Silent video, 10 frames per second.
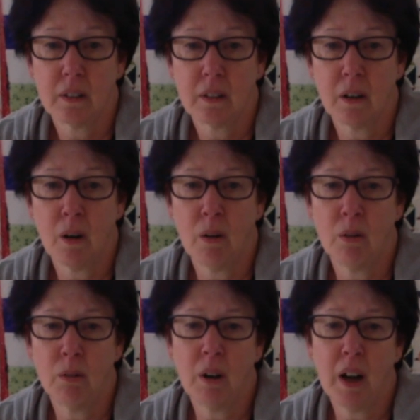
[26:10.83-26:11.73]

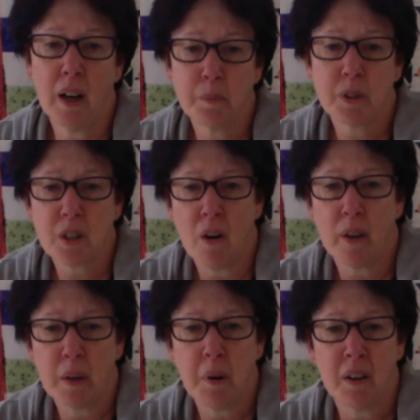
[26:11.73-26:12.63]
Oh, I'm
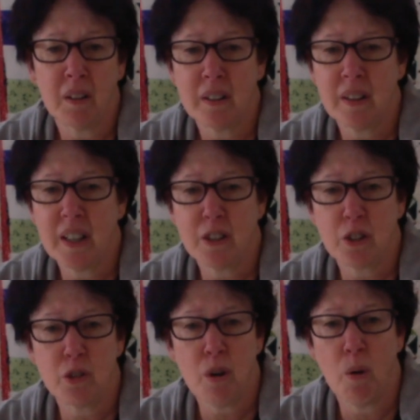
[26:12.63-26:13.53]
sorry, Marla. That's
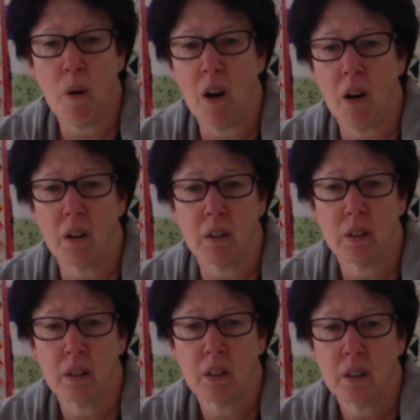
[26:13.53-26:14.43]
so hard.
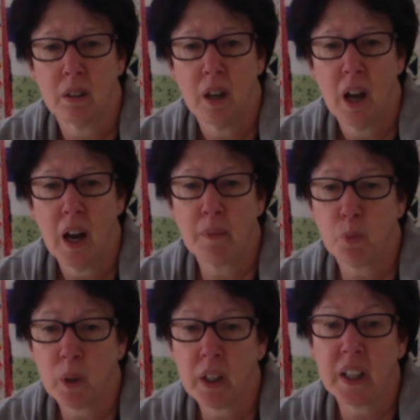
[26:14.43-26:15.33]
I'm
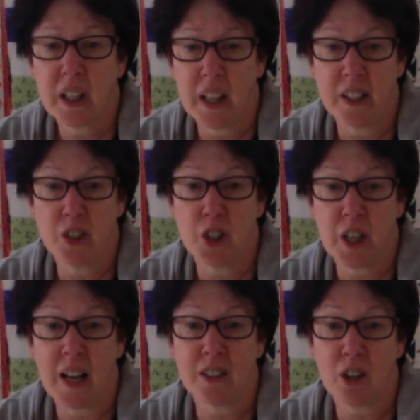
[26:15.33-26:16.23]
really glad she
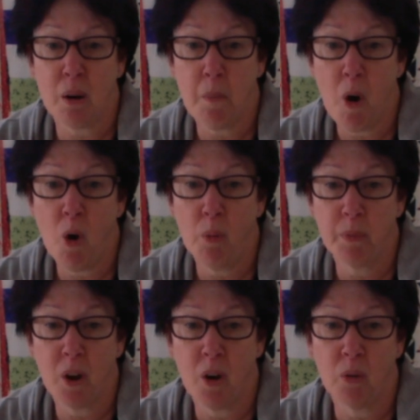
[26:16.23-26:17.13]
got to come home,
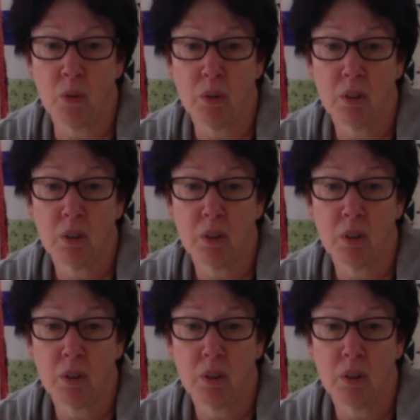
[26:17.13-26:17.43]
though.